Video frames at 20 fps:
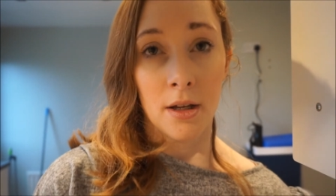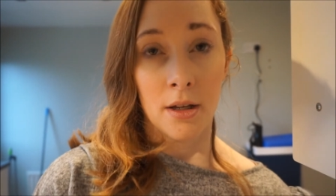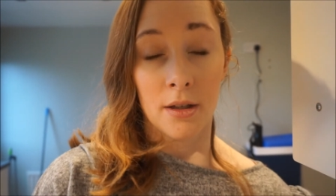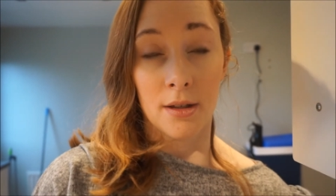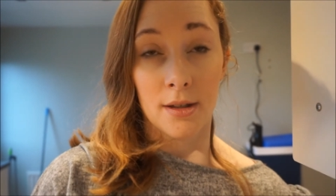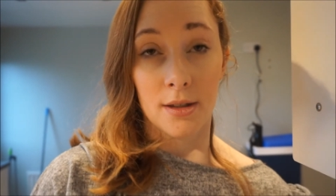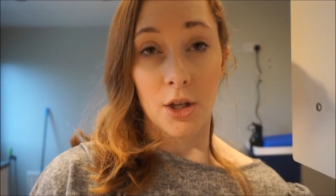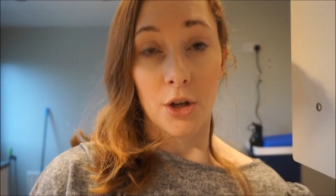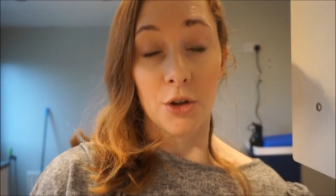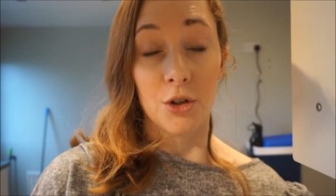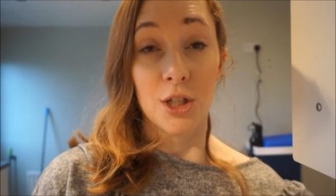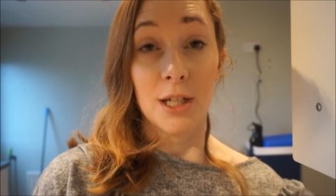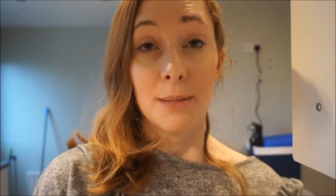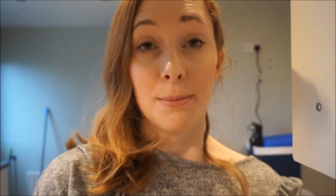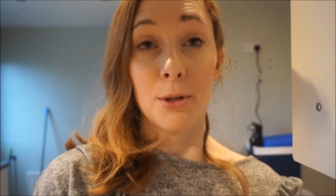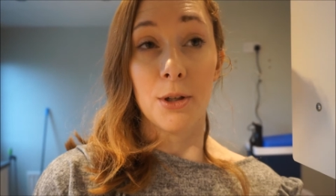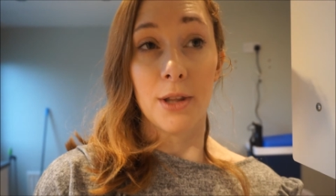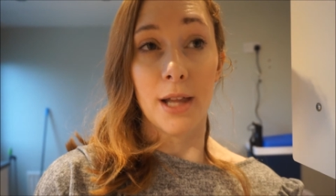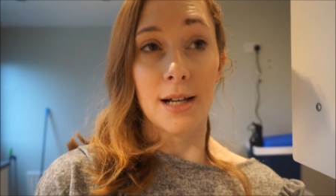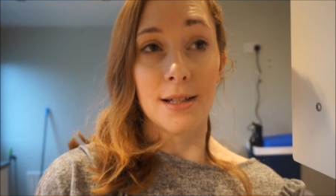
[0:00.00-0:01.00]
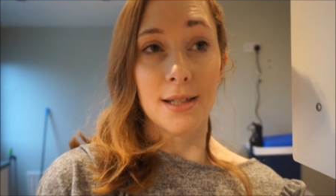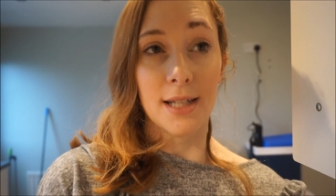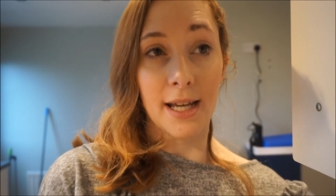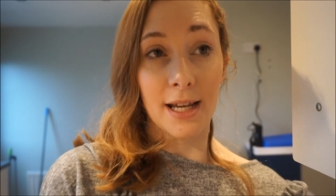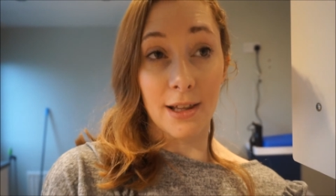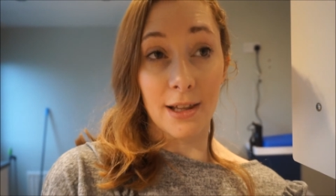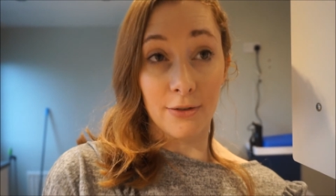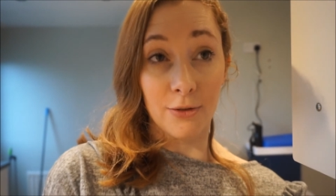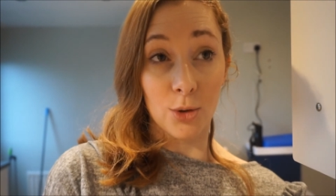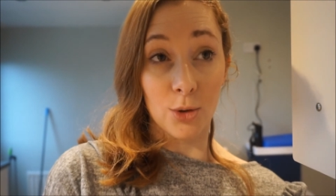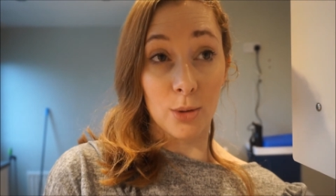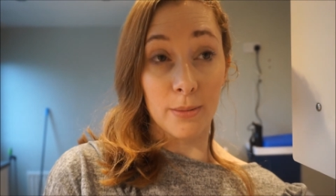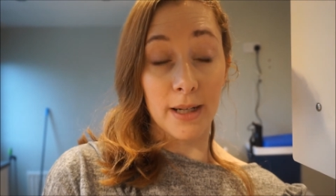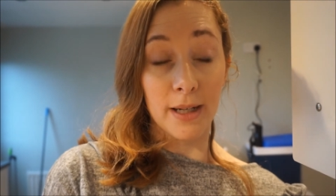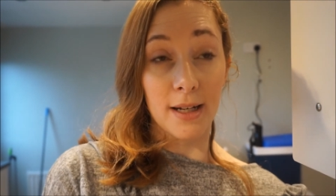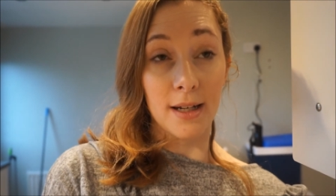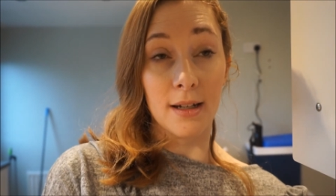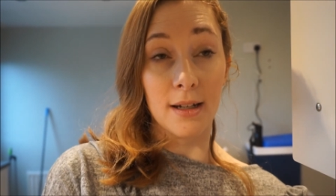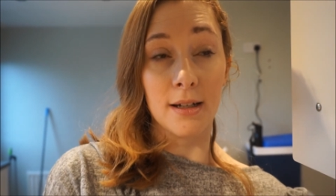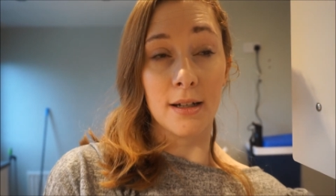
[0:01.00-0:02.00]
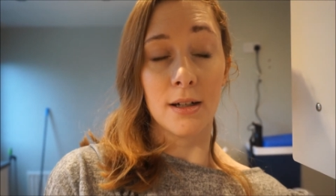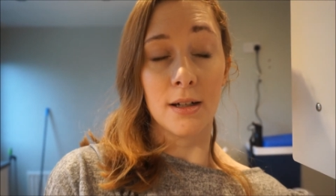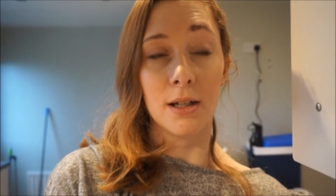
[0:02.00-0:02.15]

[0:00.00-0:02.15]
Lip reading: So she put that together for me.